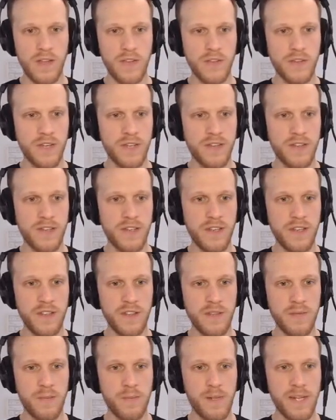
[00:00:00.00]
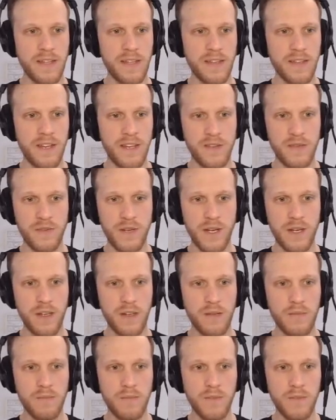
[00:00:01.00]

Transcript: you can see, it's plain text file.